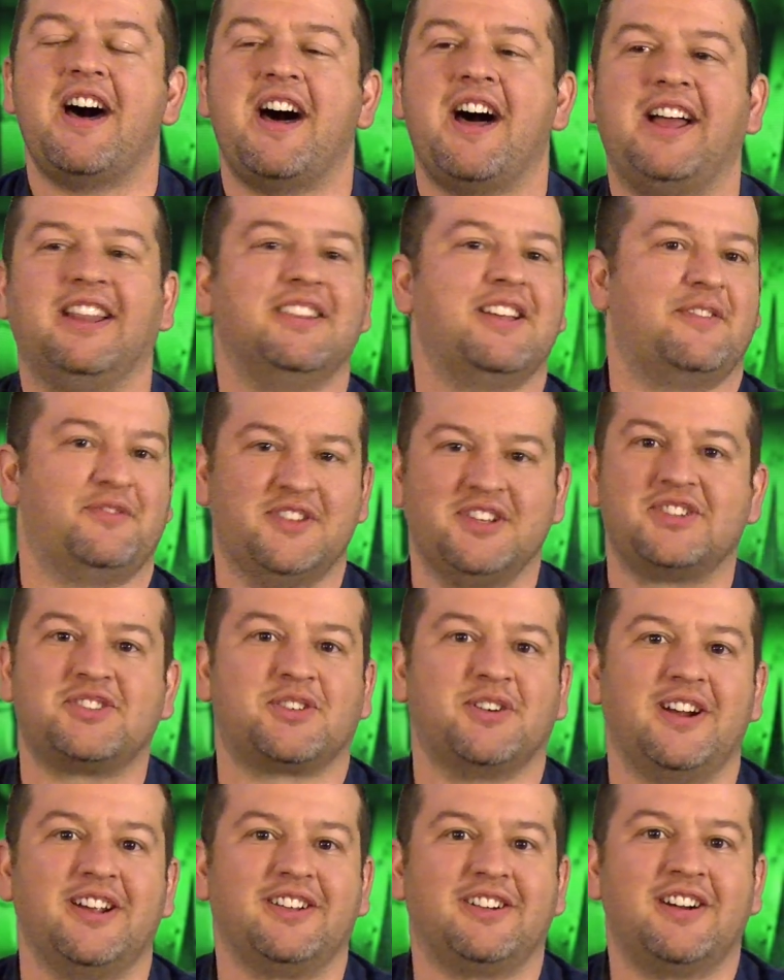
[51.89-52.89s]
I love this
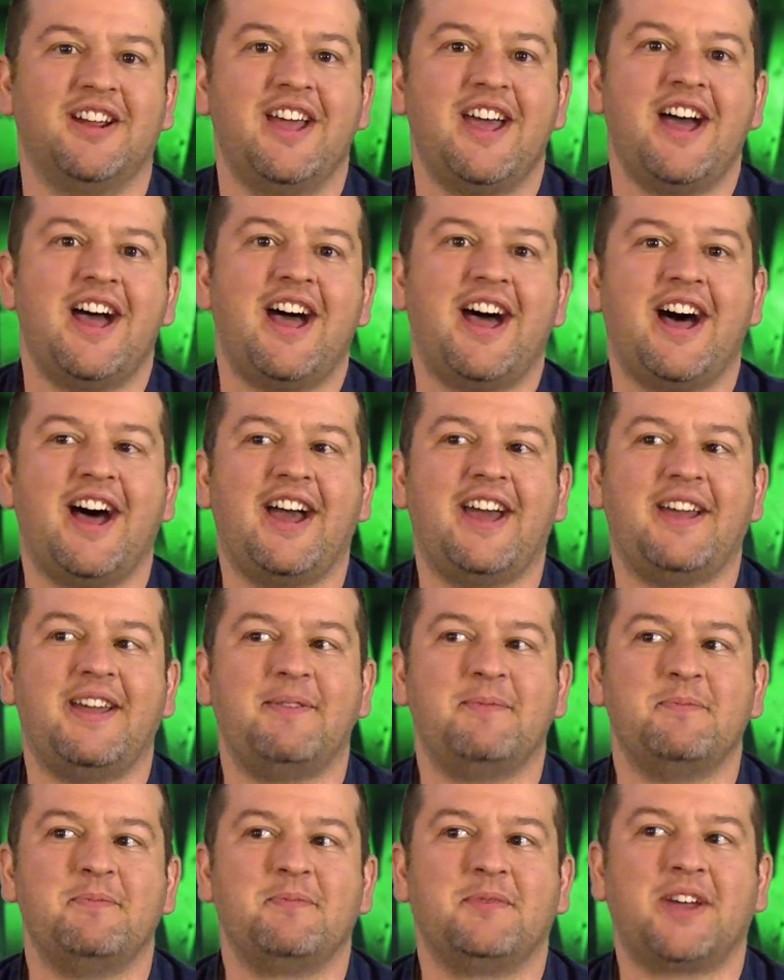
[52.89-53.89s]
trailer.
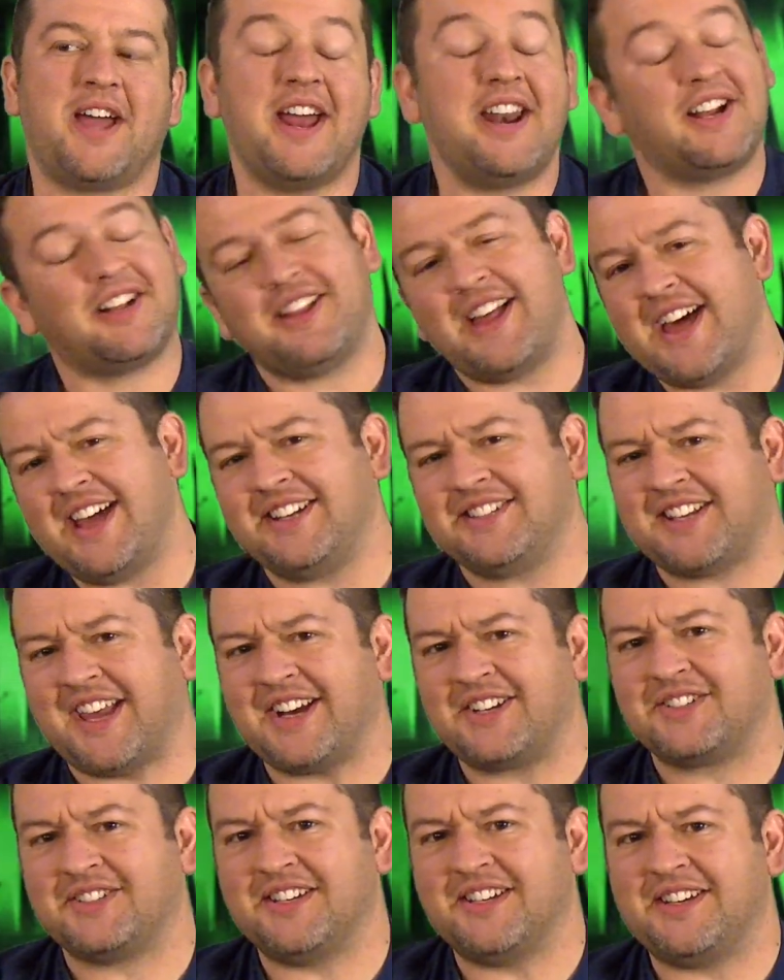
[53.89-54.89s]
I'm kind of glad it's
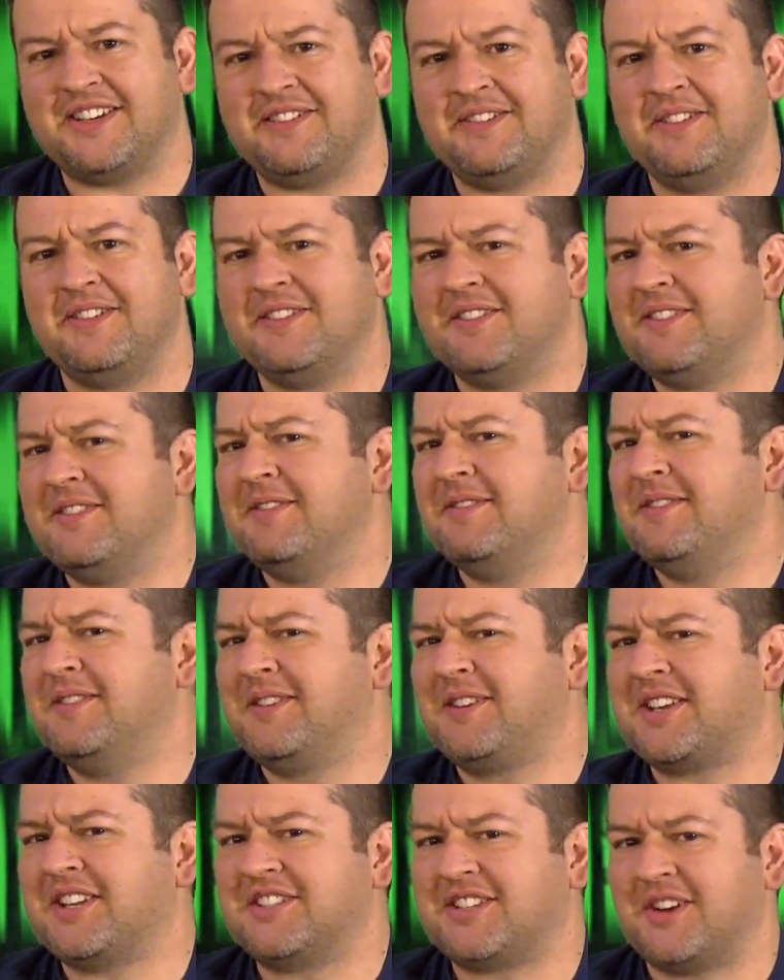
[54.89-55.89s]
actually
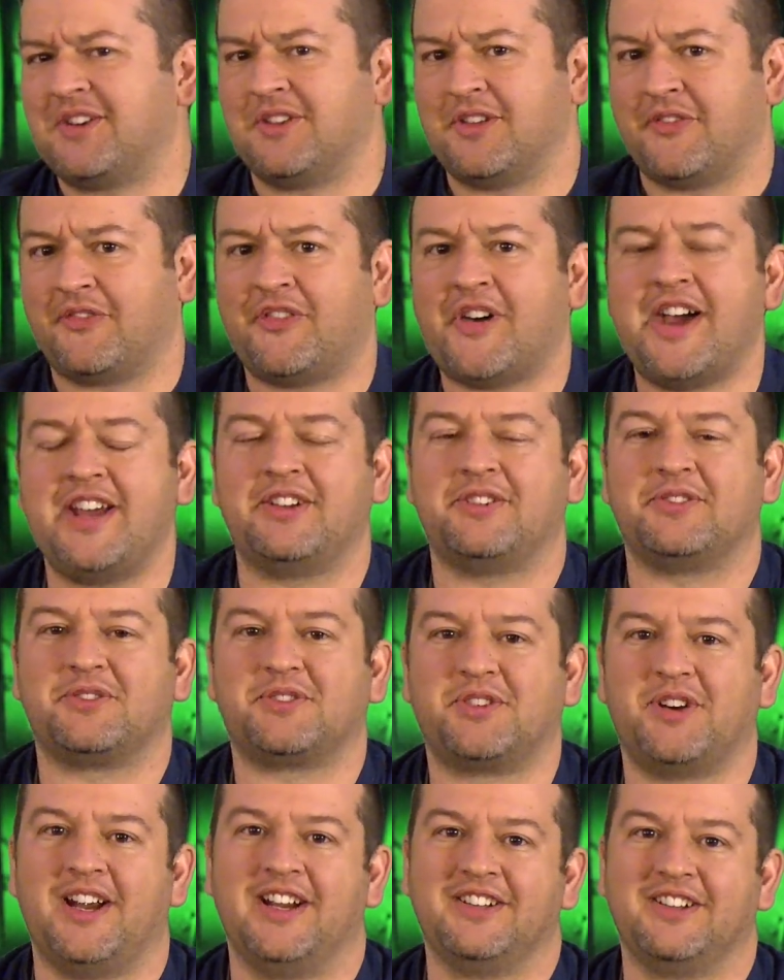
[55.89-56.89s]
considered the final
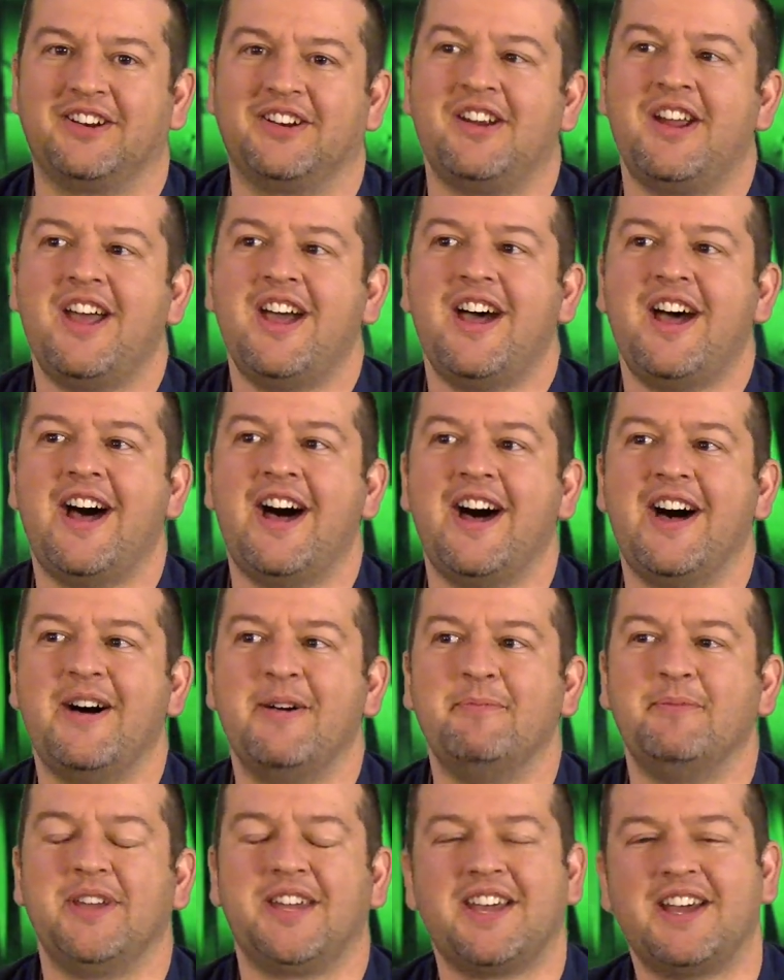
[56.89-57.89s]
trailer
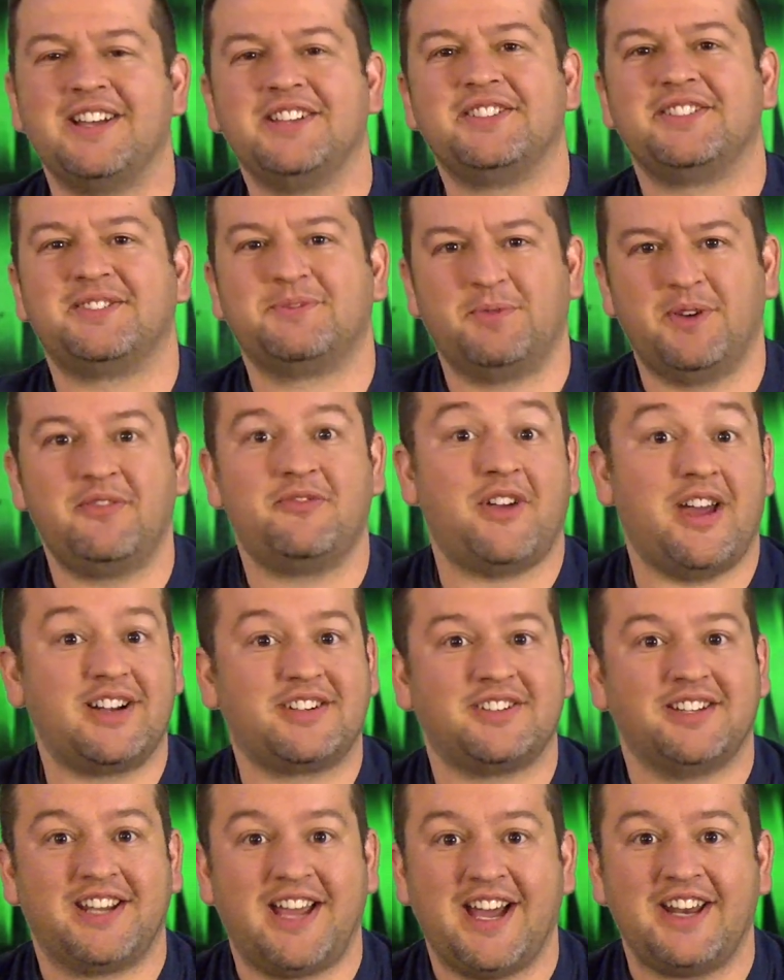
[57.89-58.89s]
because we've
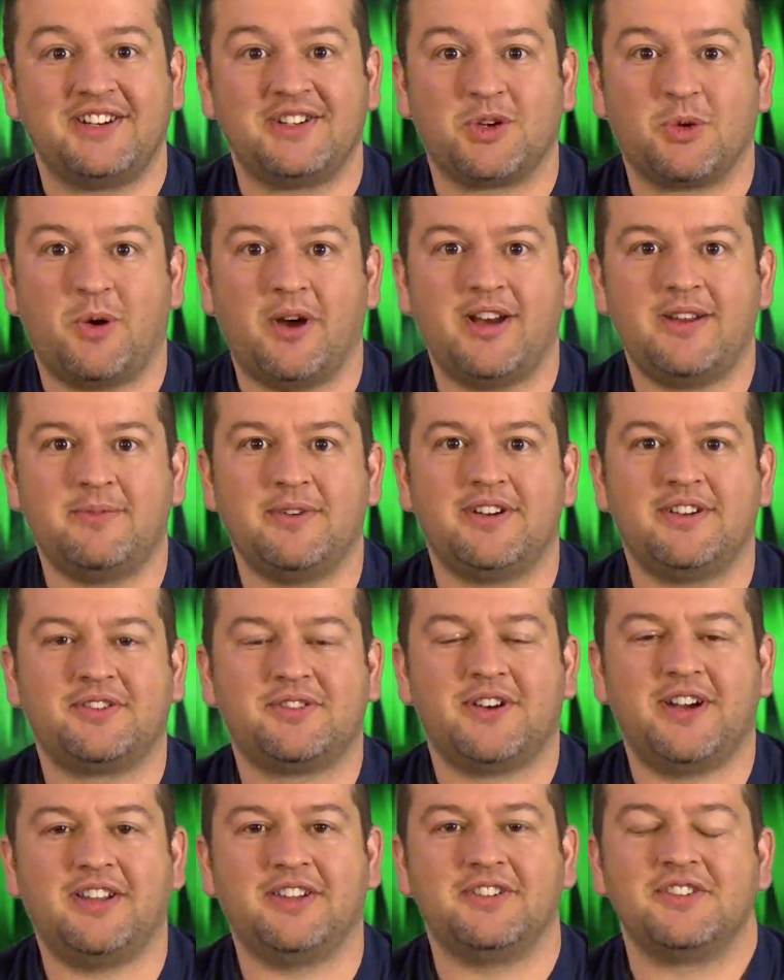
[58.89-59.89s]
actually gotten quite a bit of
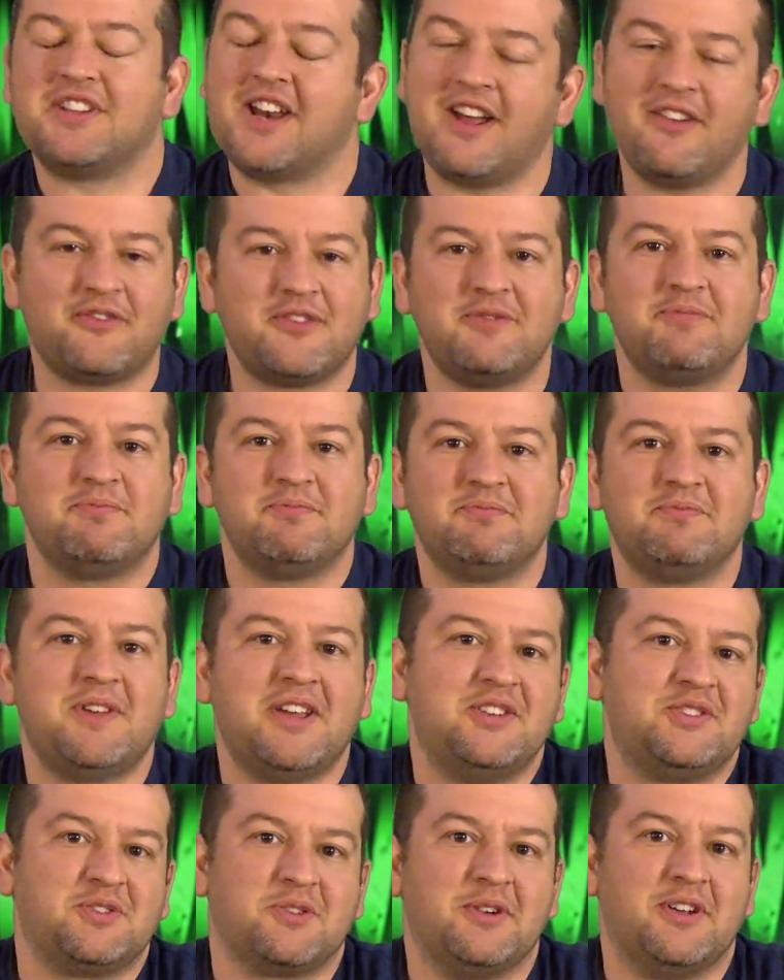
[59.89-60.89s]
trailers and I've
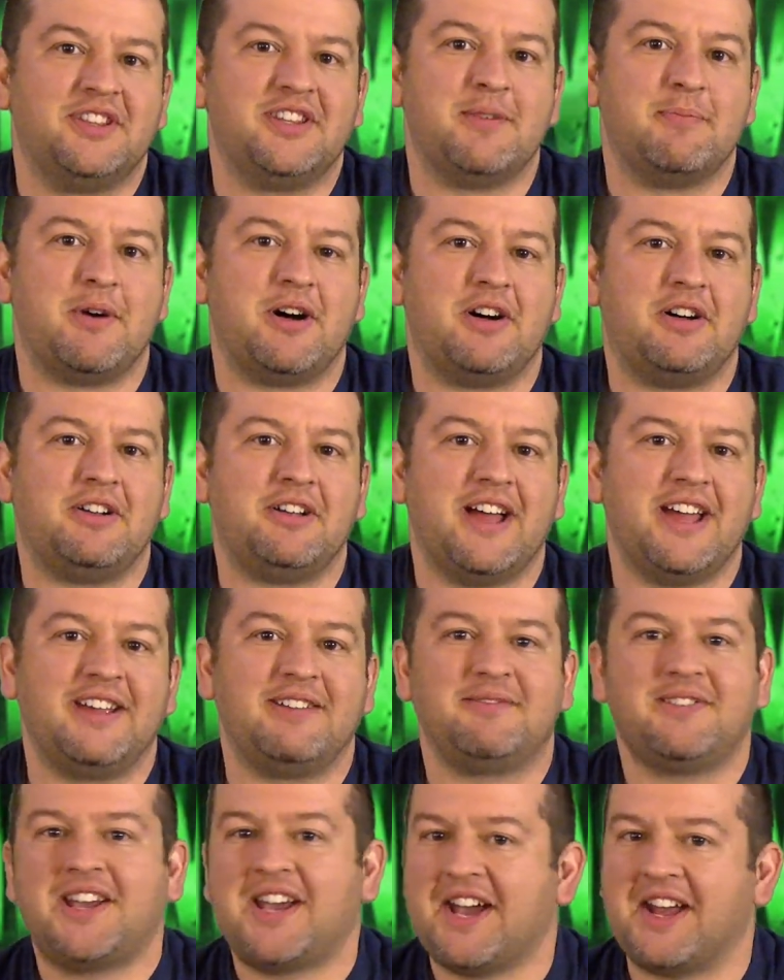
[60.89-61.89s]
enjoyed them all. I
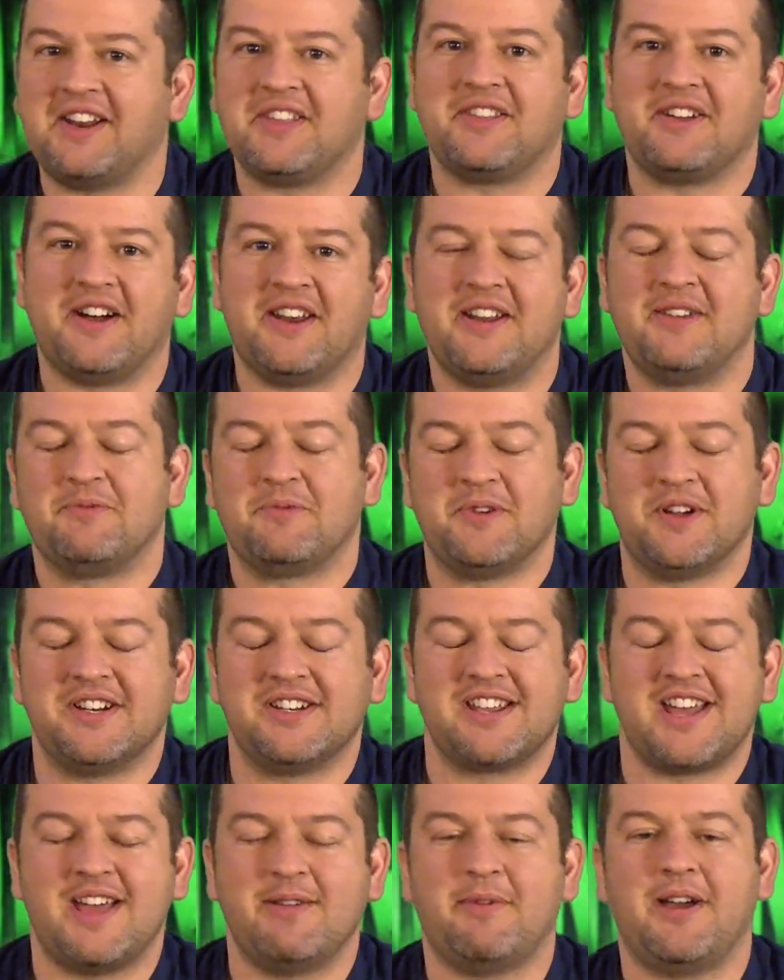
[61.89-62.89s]
kind of thought at
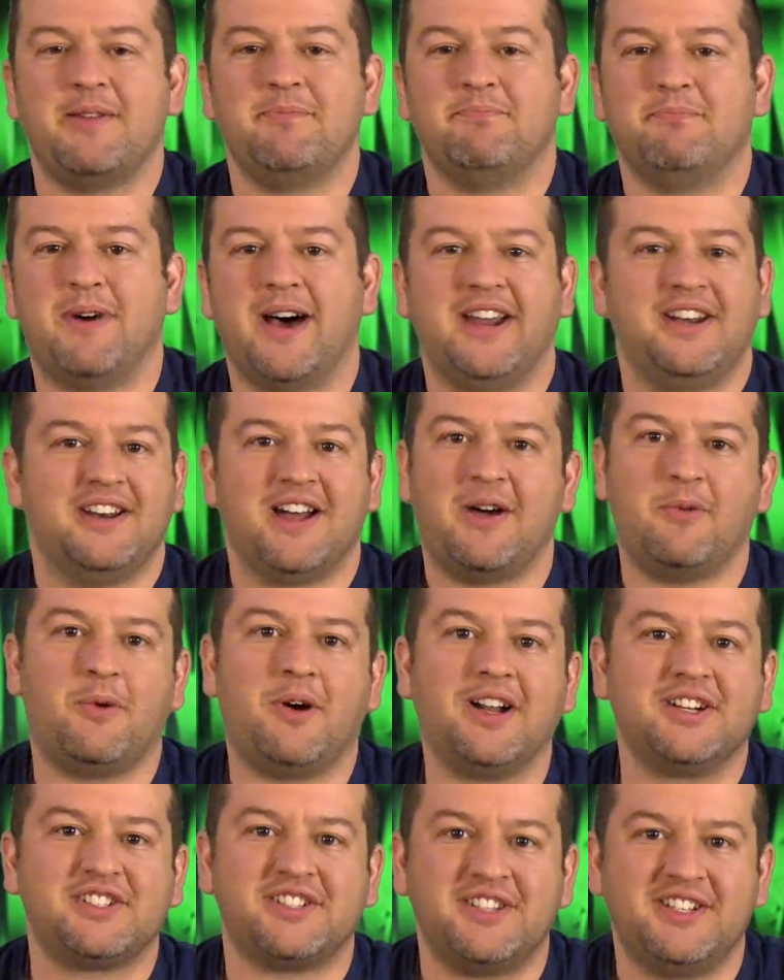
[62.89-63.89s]
one time I might not watch